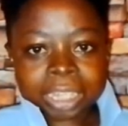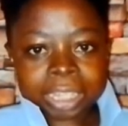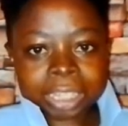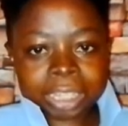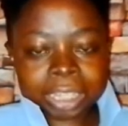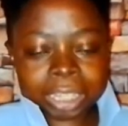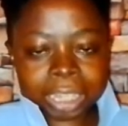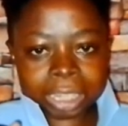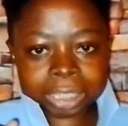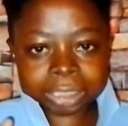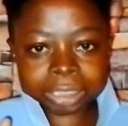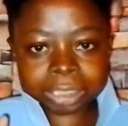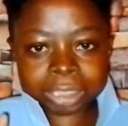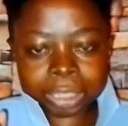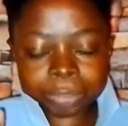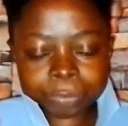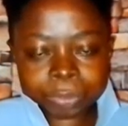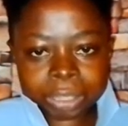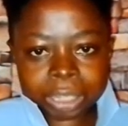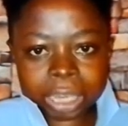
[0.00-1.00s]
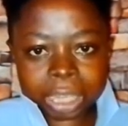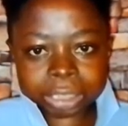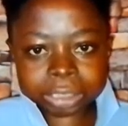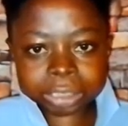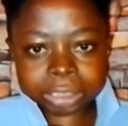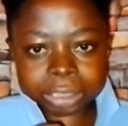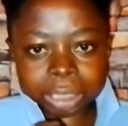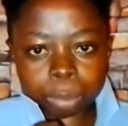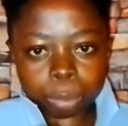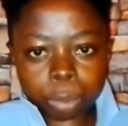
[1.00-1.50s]
He has given
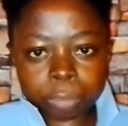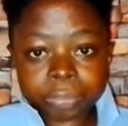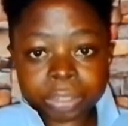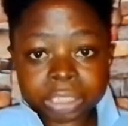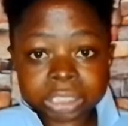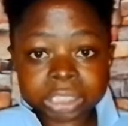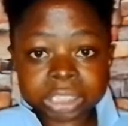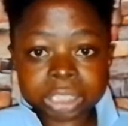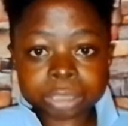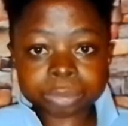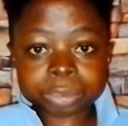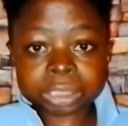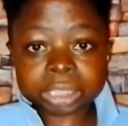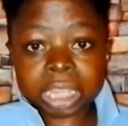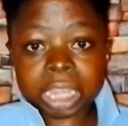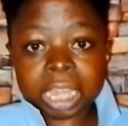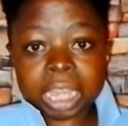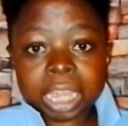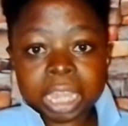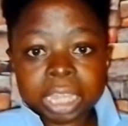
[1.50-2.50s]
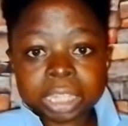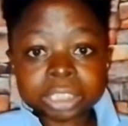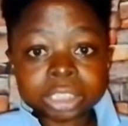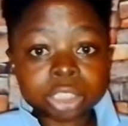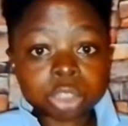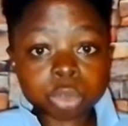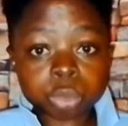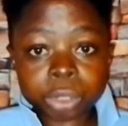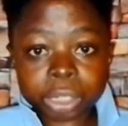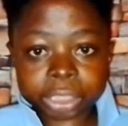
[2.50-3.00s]
us some of the tips and
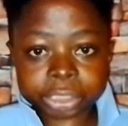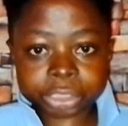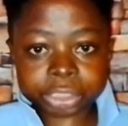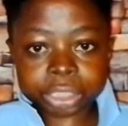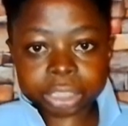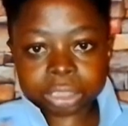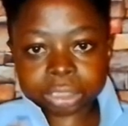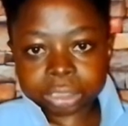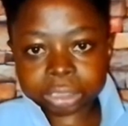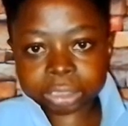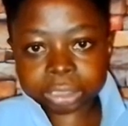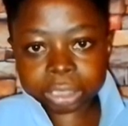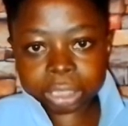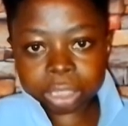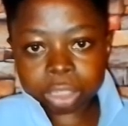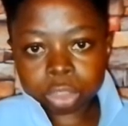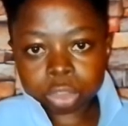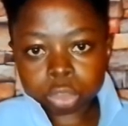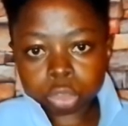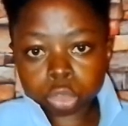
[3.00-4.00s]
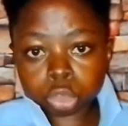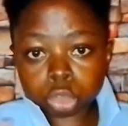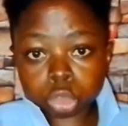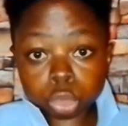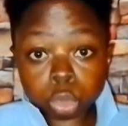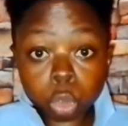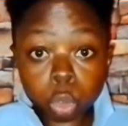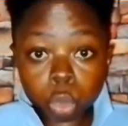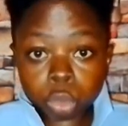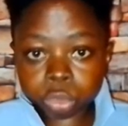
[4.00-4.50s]
directions to
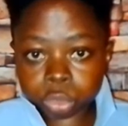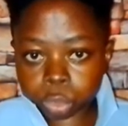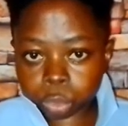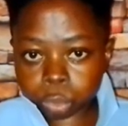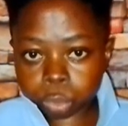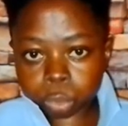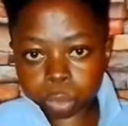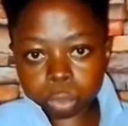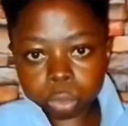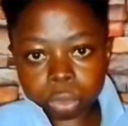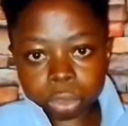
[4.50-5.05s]
go through.